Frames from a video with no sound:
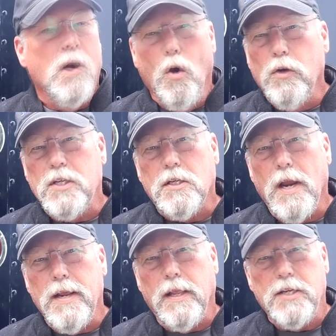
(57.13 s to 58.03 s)
only
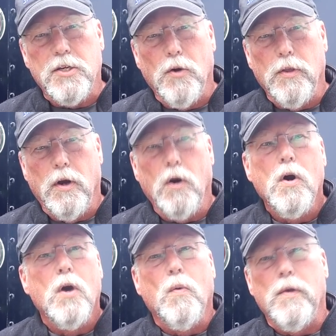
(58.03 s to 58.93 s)
slightly so though,
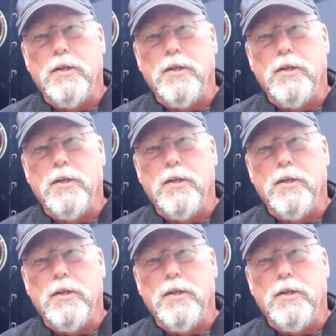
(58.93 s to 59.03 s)
were